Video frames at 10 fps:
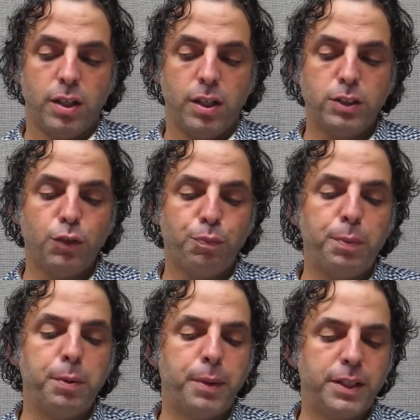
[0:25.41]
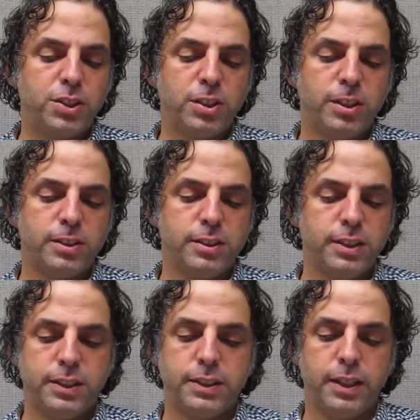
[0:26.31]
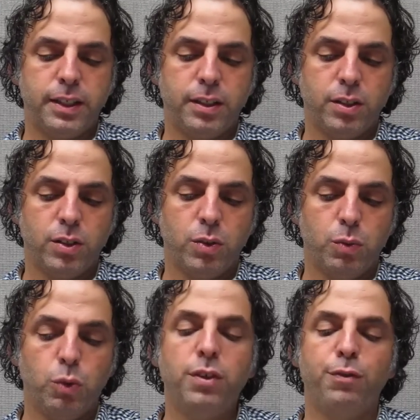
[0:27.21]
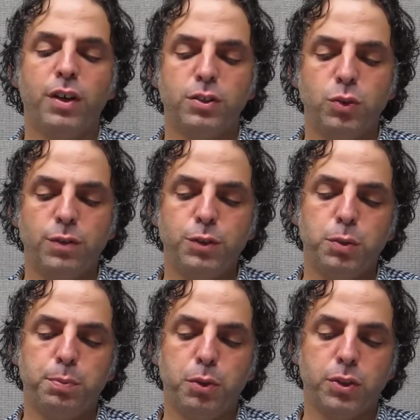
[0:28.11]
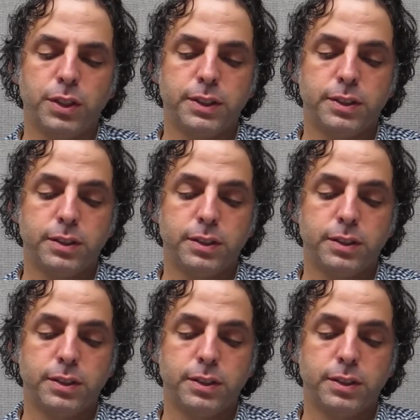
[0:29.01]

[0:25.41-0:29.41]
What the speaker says: Lots of people mention it. They say, "What the fuck do you have in your pocket?"